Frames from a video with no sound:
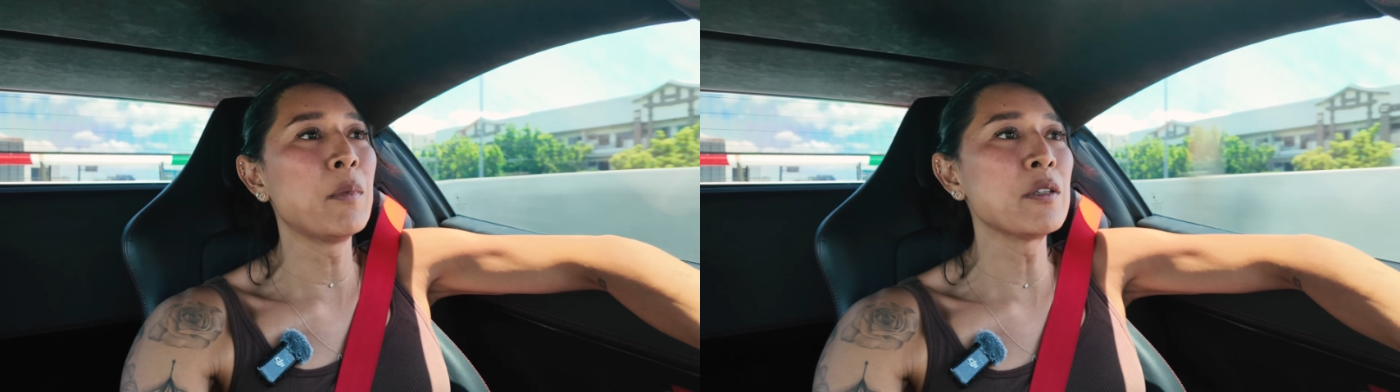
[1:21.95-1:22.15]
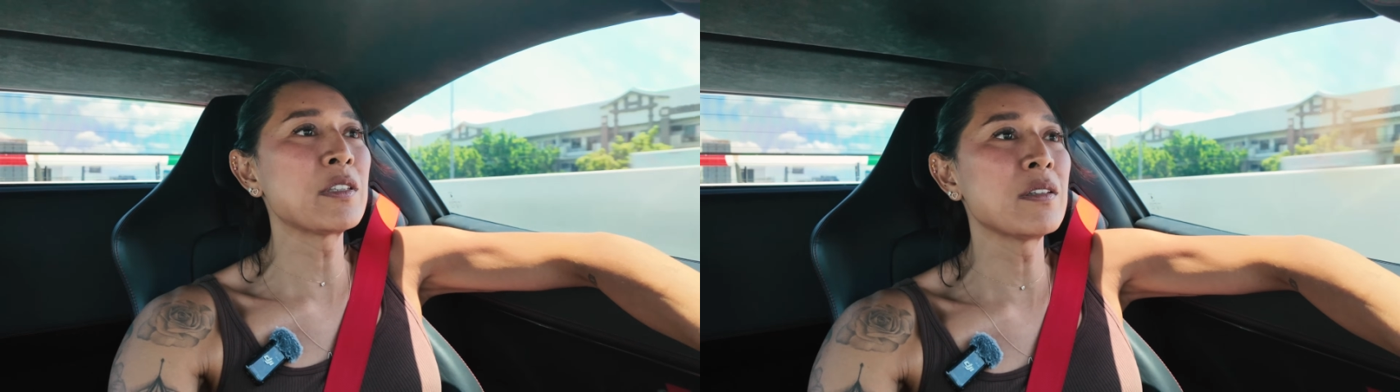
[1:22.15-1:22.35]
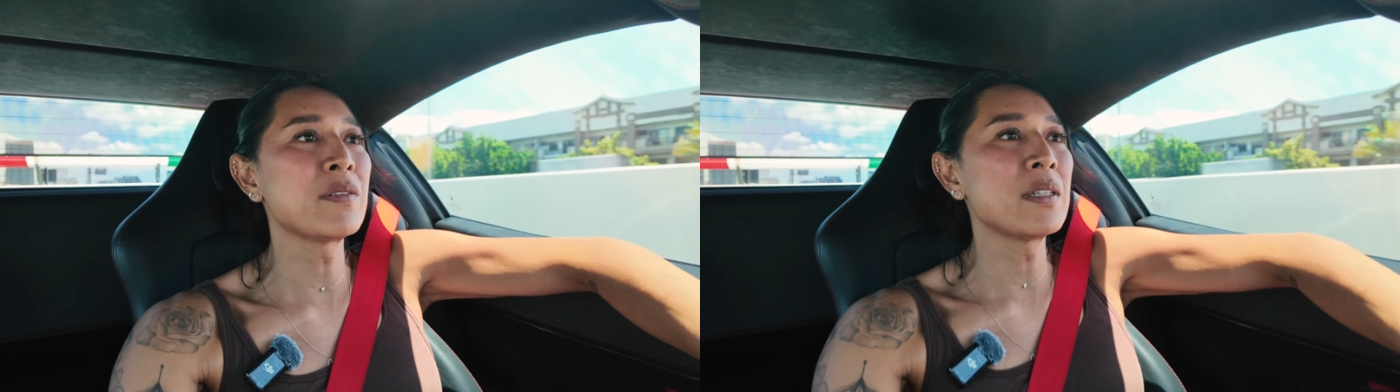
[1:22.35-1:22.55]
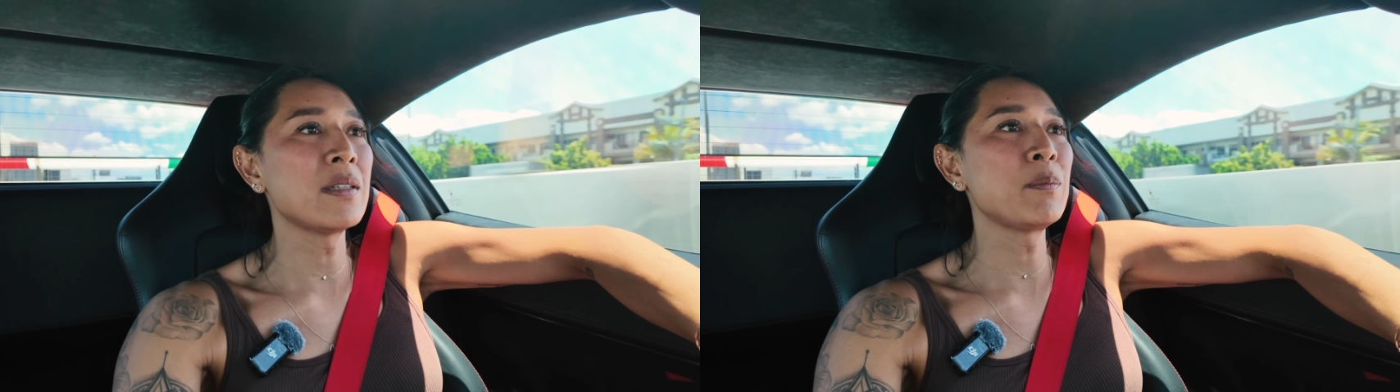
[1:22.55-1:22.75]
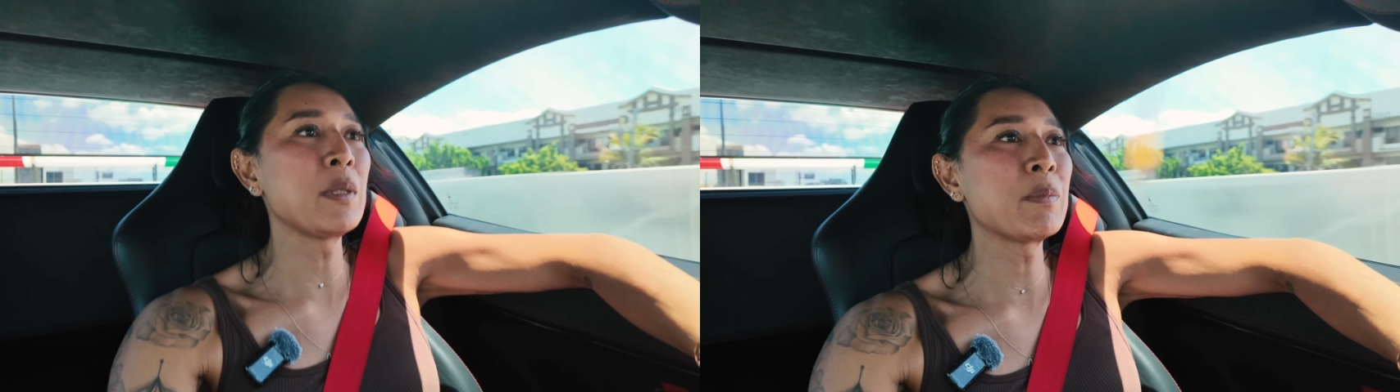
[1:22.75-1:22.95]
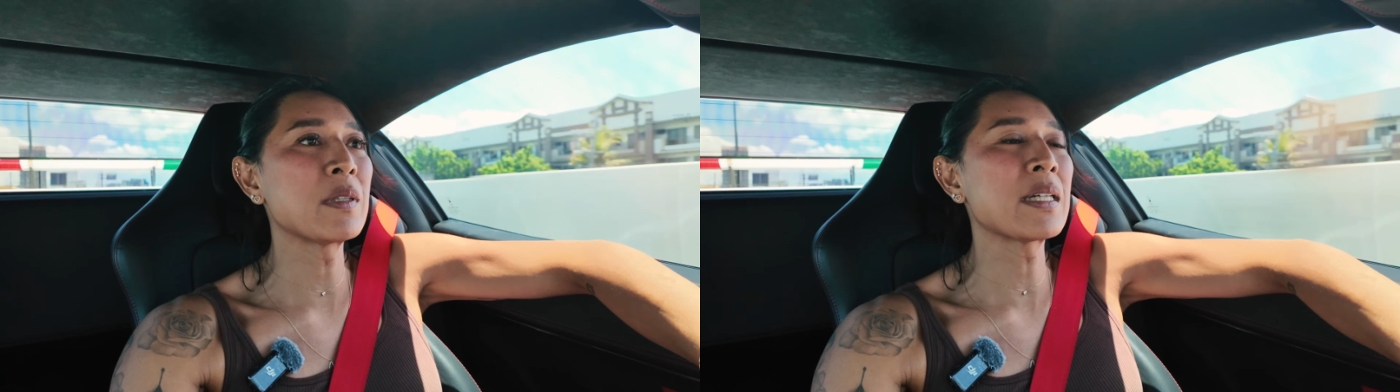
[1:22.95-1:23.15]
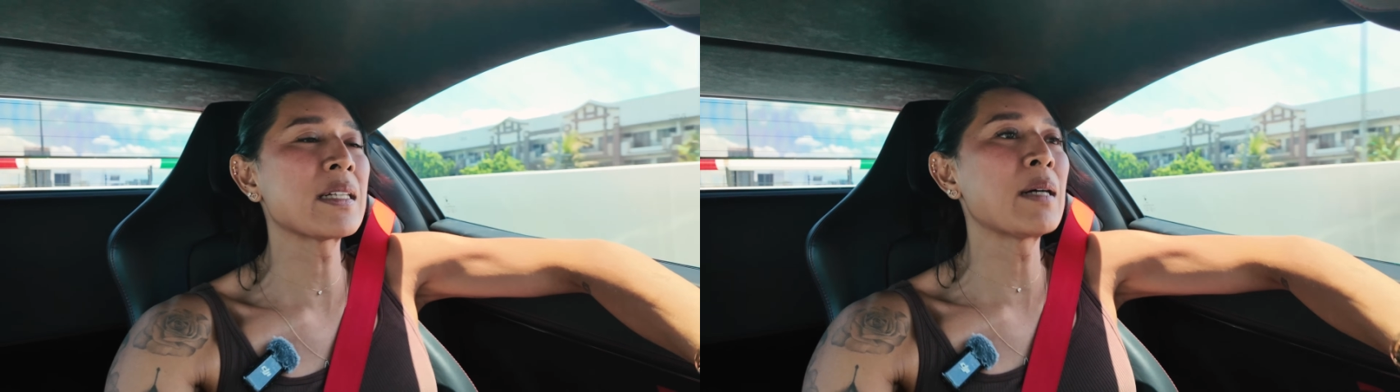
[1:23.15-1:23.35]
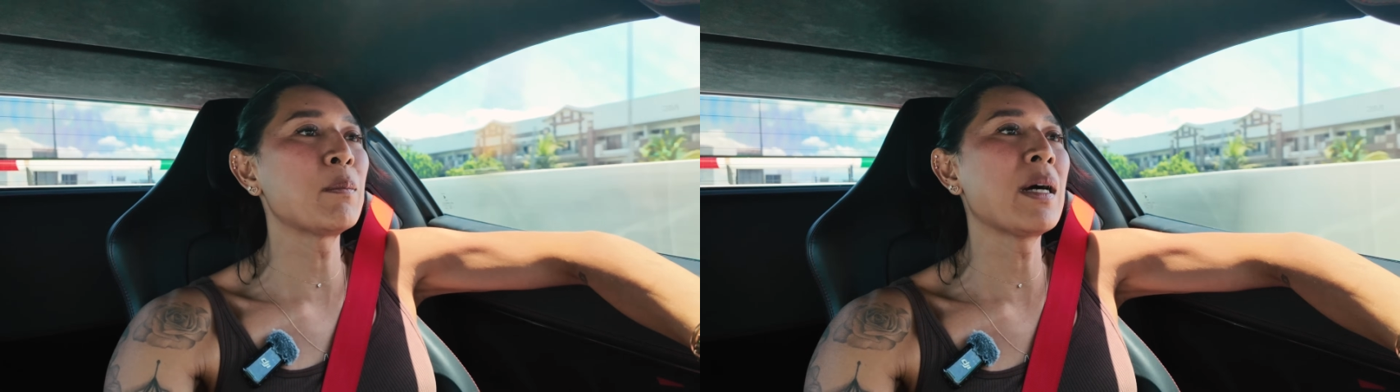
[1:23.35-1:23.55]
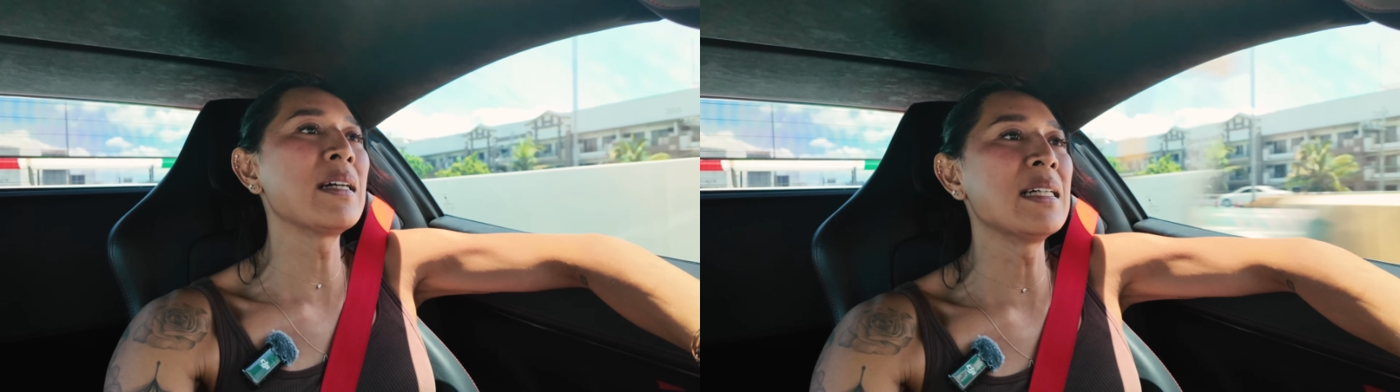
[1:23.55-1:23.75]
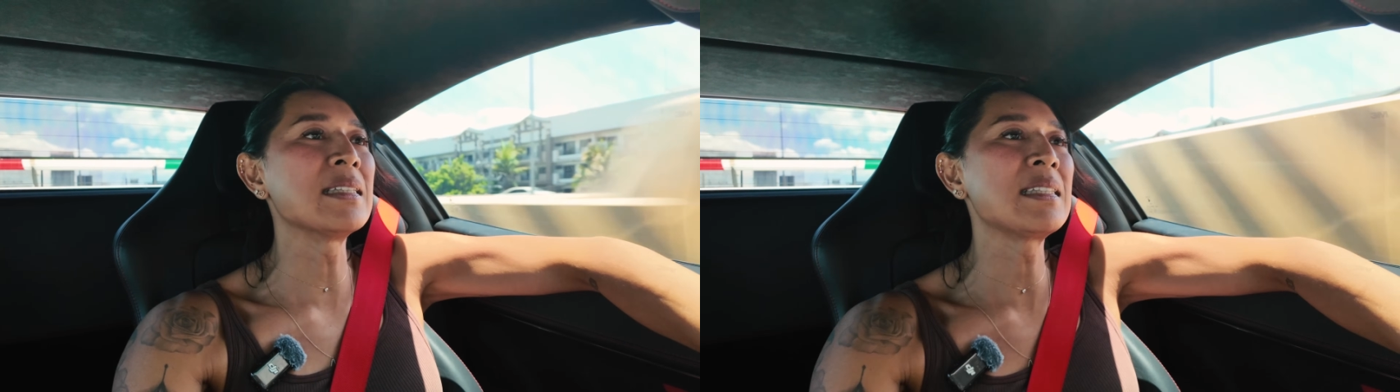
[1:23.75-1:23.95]
most of the people can come by
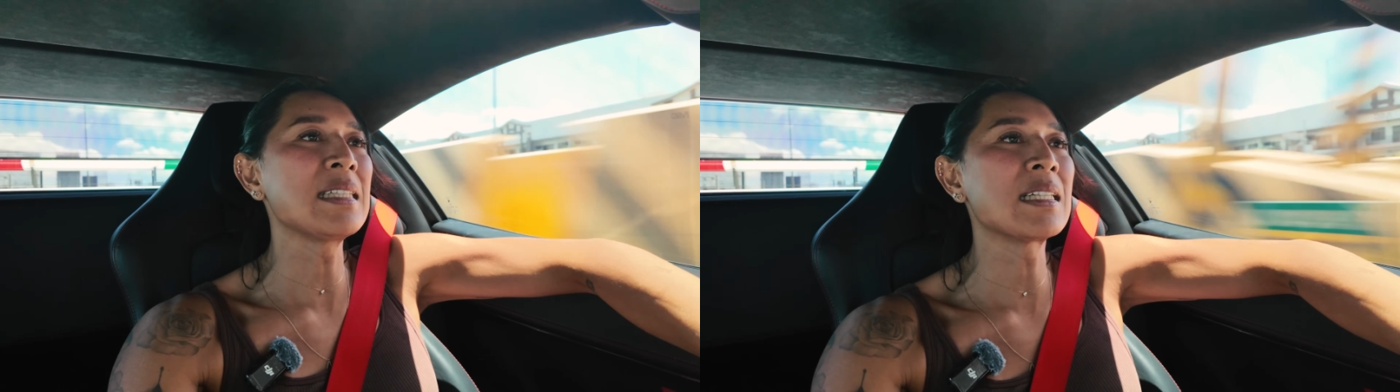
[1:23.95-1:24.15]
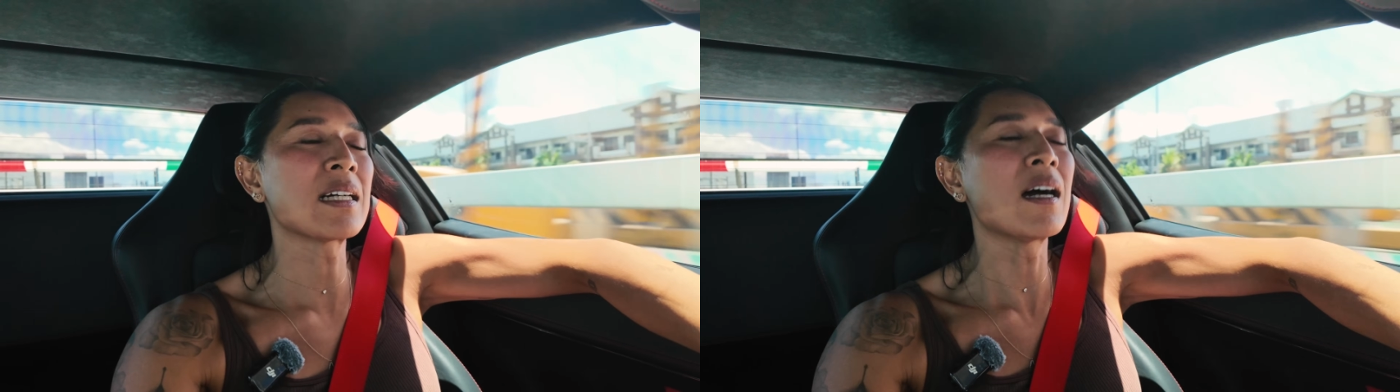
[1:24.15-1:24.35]
and see the